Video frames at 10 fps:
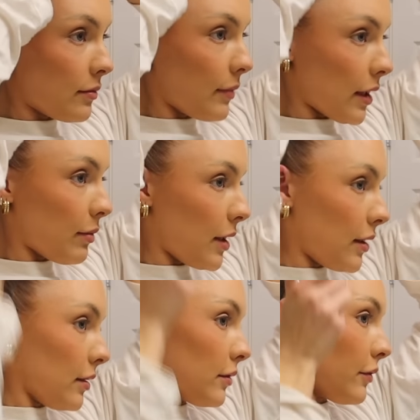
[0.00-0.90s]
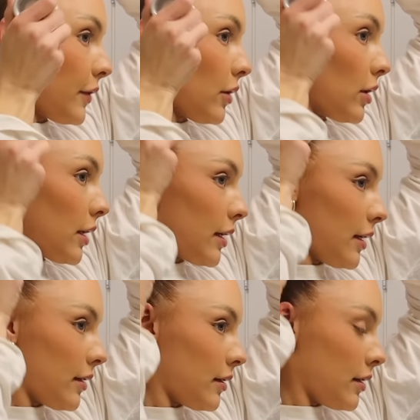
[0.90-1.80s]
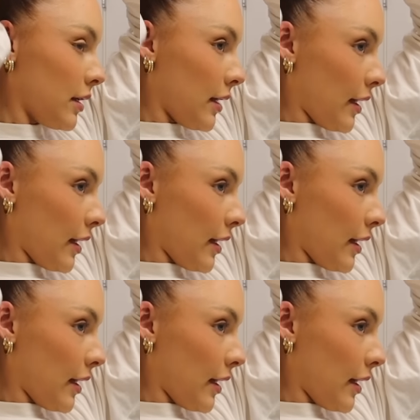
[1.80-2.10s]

make me feel good and